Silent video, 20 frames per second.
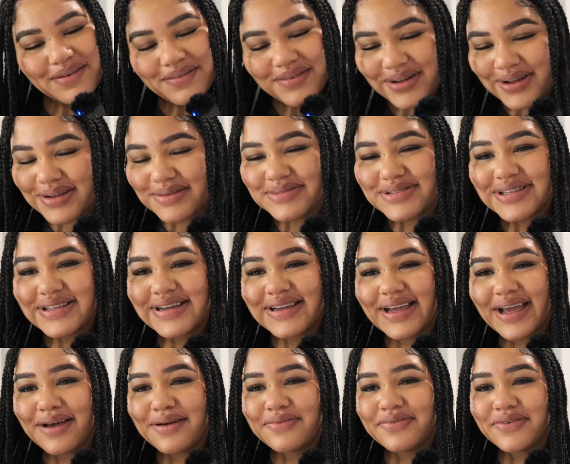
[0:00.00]
Welcome to the
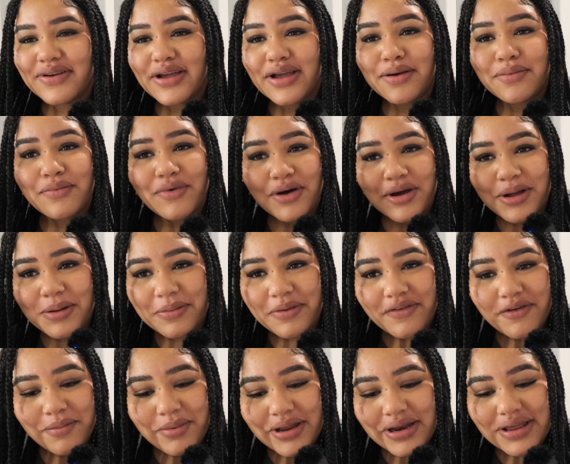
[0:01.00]
Gab fam. Welcome
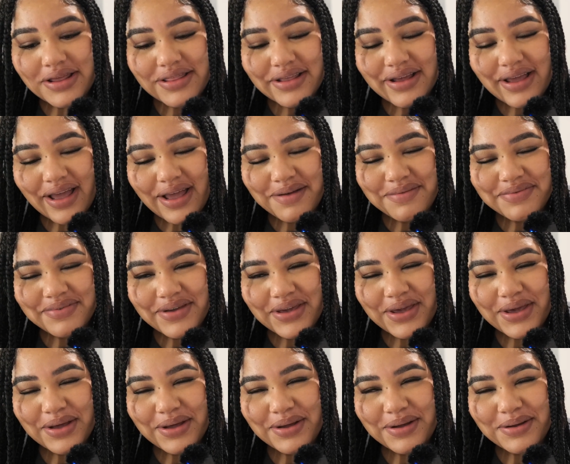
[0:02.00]
everybody in the Gab
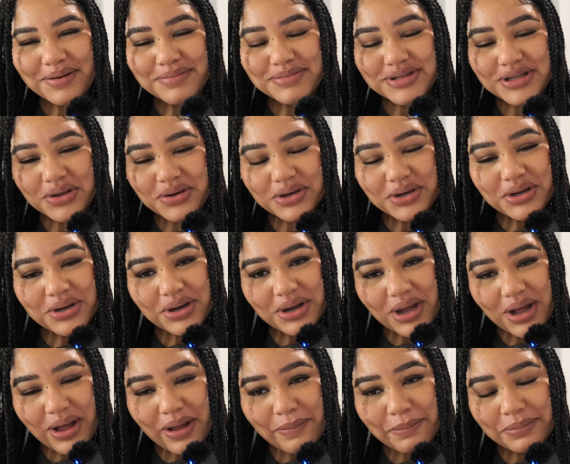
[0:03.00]
fam. Down in the
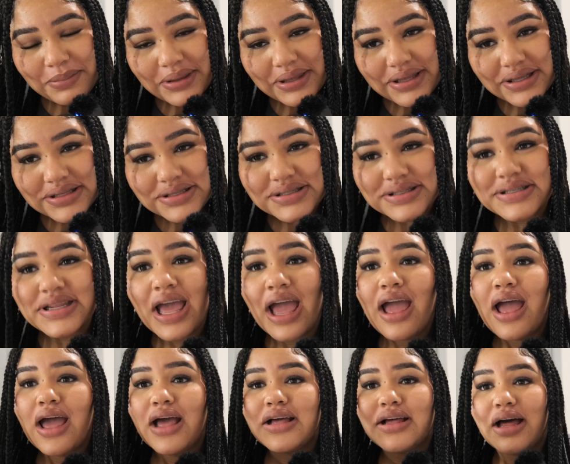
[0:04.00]
comments,
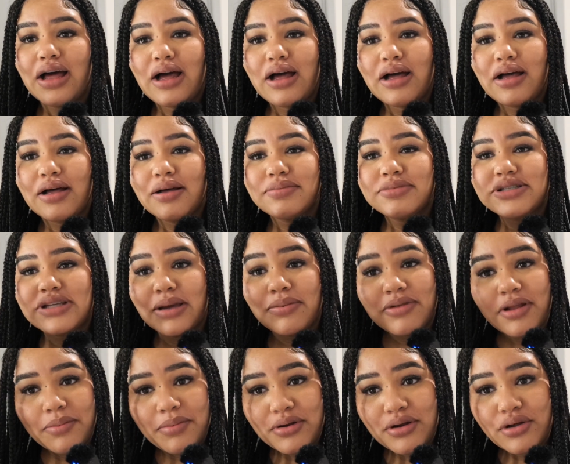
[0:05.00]

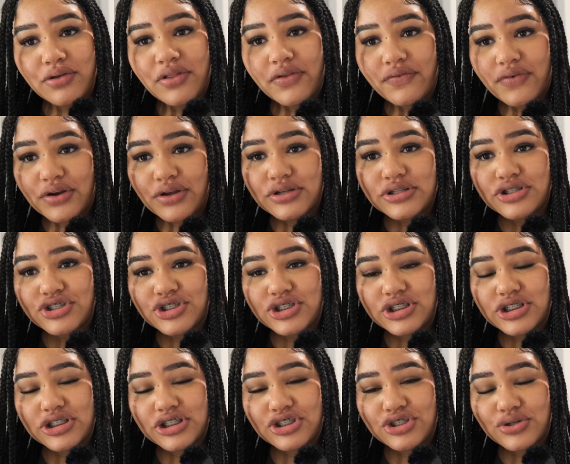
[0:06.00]
type down below the video
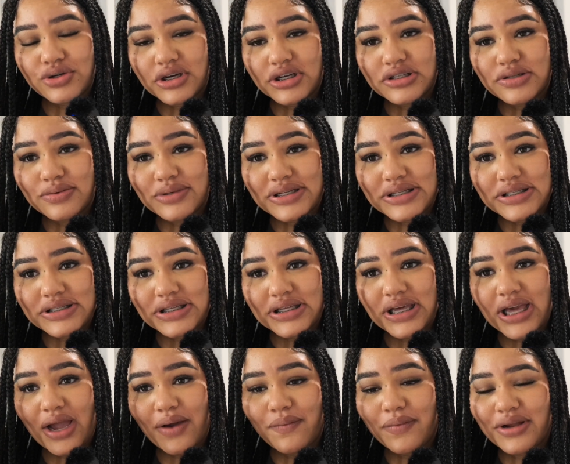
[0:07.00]
suggestions that you guys want to
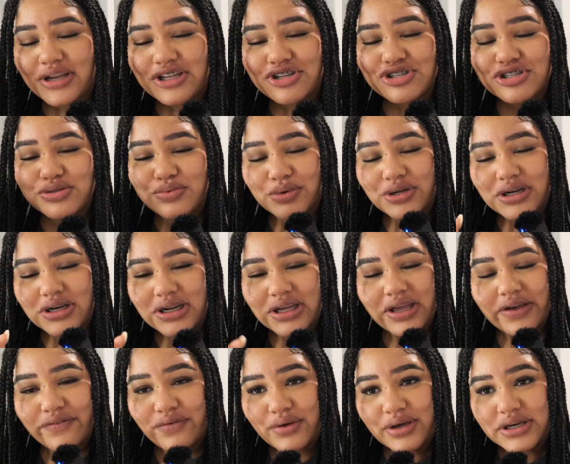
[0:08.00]
see. I really just wanted to
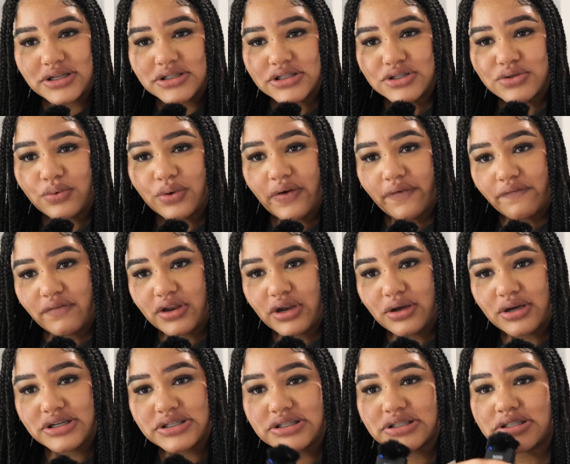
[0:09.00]
give you guys this quick
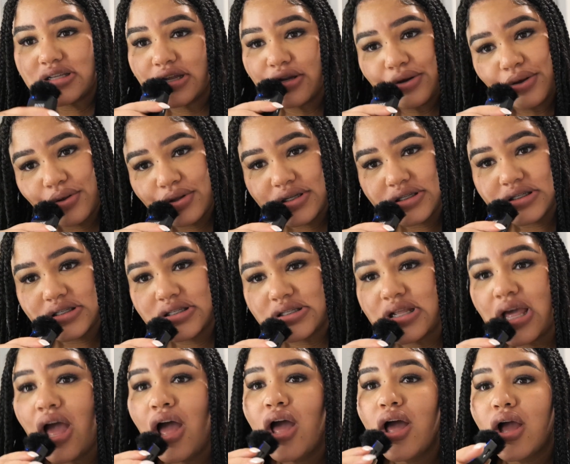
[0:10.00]
video because I know this
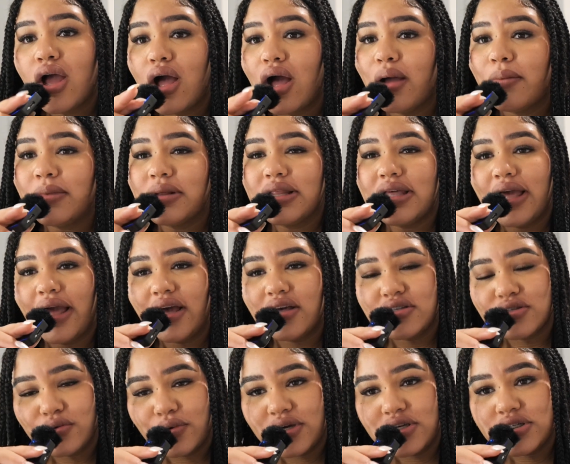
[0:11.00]
is commonly
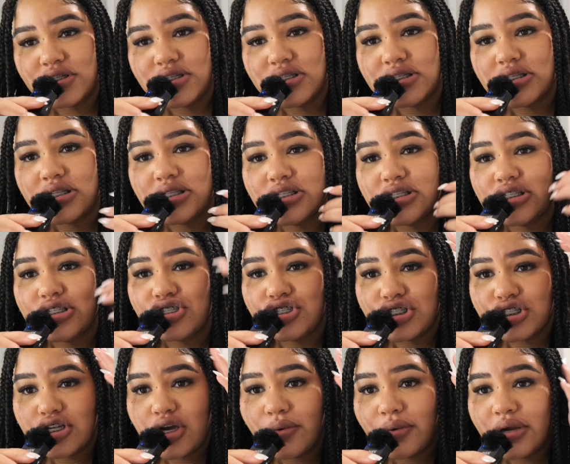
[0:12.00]
asked questions, and this is
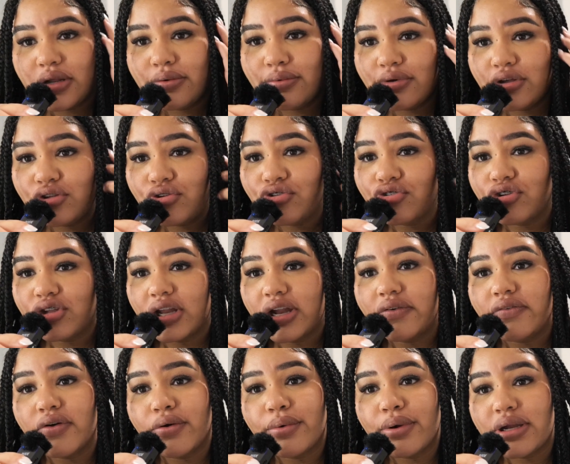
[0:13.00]
just already research that
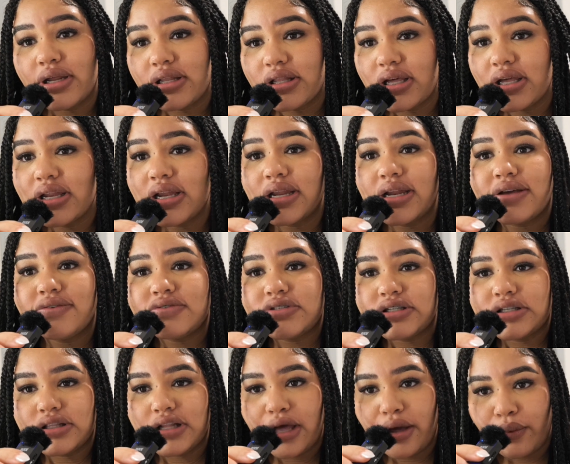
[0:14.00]
I've already done and I've
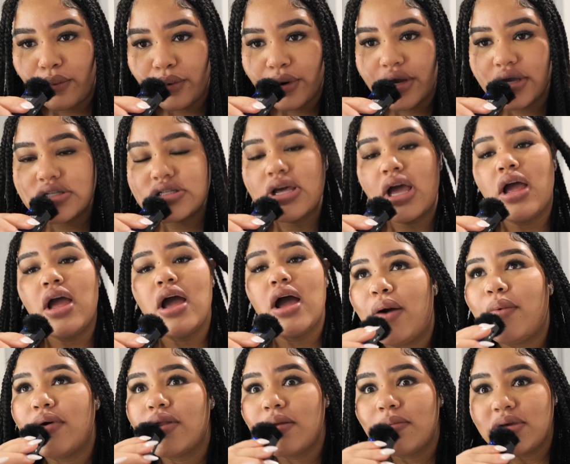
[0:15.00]
seen that works. I
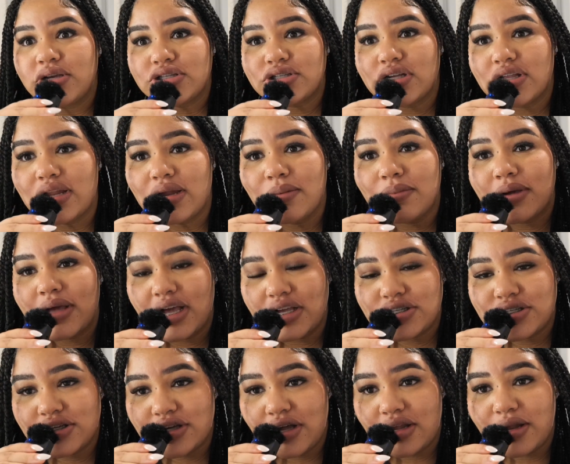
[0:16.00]
want to make sure that I'm
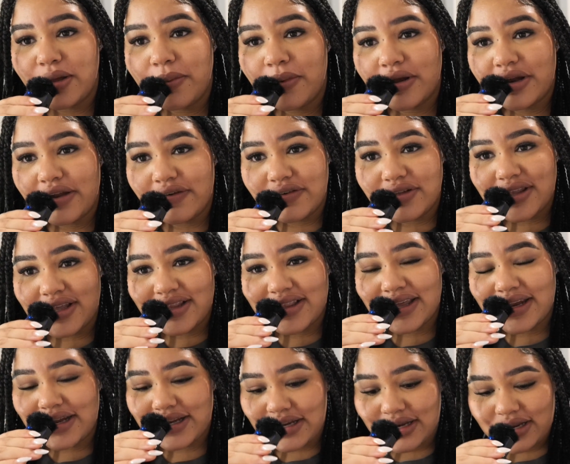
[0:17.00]
catching y'all up on everything
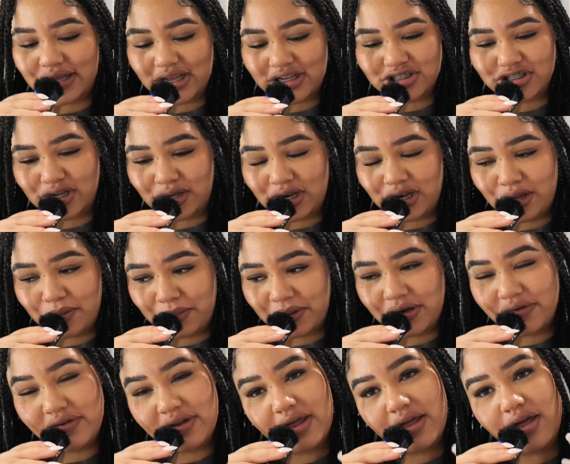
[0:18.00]
that I need to catch y'all up
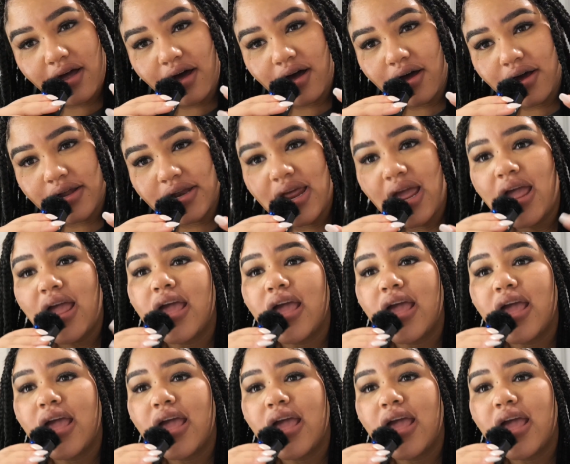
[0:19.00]
on.